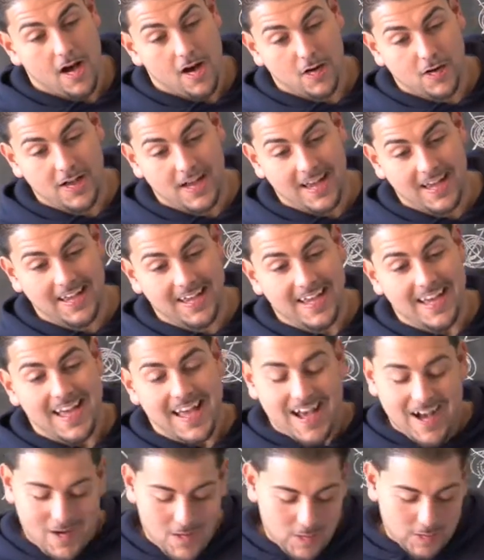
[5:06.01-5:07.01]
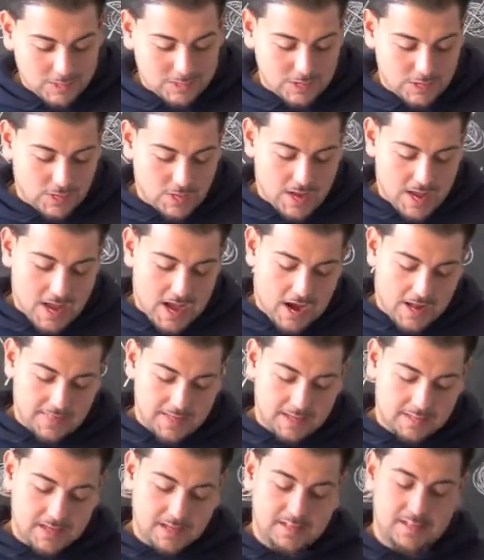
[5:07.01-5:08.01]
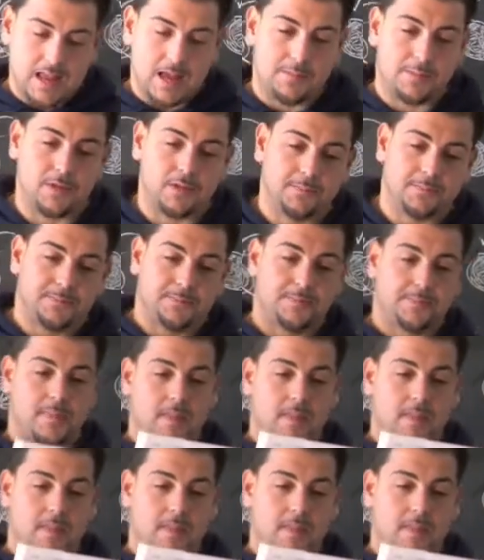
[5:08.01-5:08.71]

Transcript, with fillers: Okay? Also, on this example,